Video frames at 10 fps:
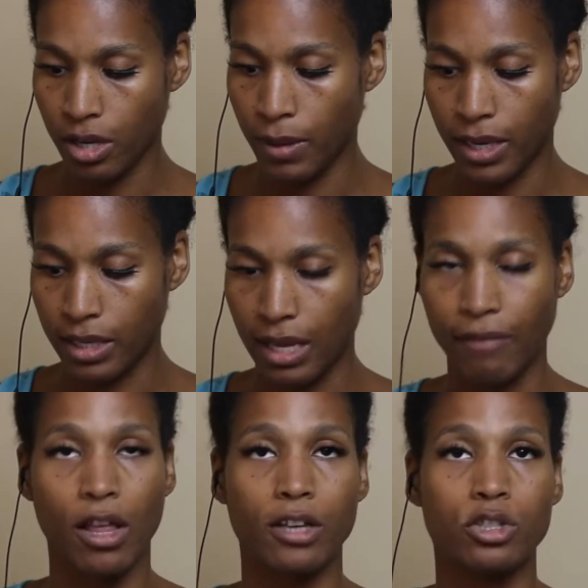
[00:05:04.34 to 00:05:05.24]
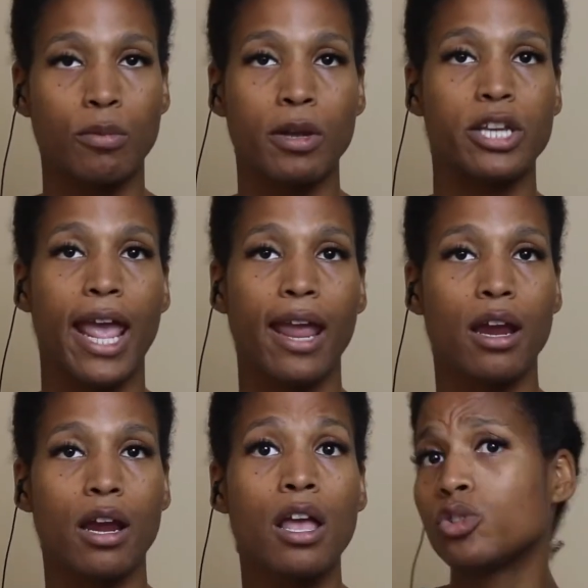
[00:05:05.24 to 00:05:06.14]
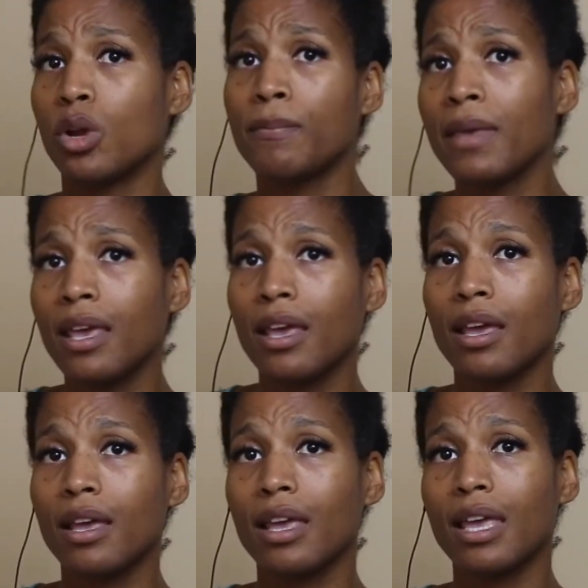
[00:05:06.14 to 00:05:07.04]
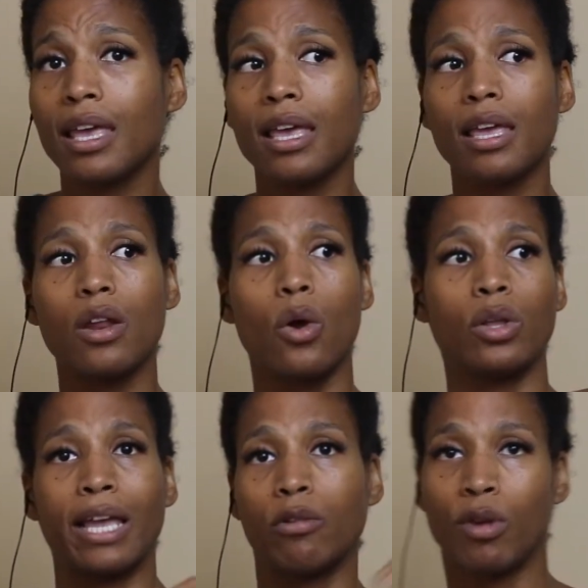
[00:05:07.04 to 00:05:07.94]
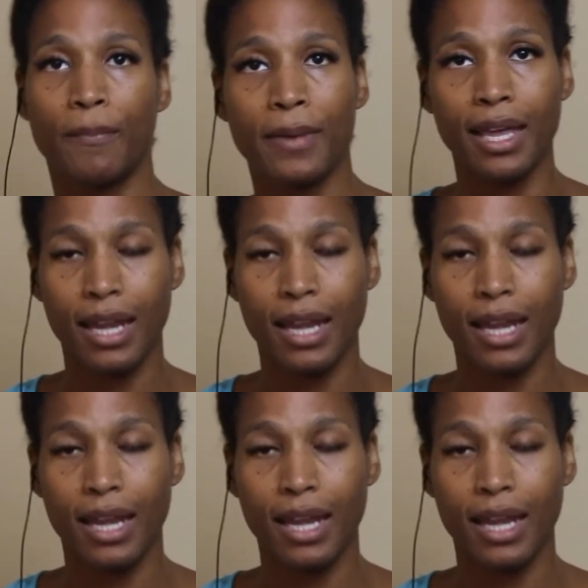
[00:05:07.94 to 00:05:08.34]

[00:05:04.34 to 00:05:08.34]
because I've lost so much hair trimming it or like ripping it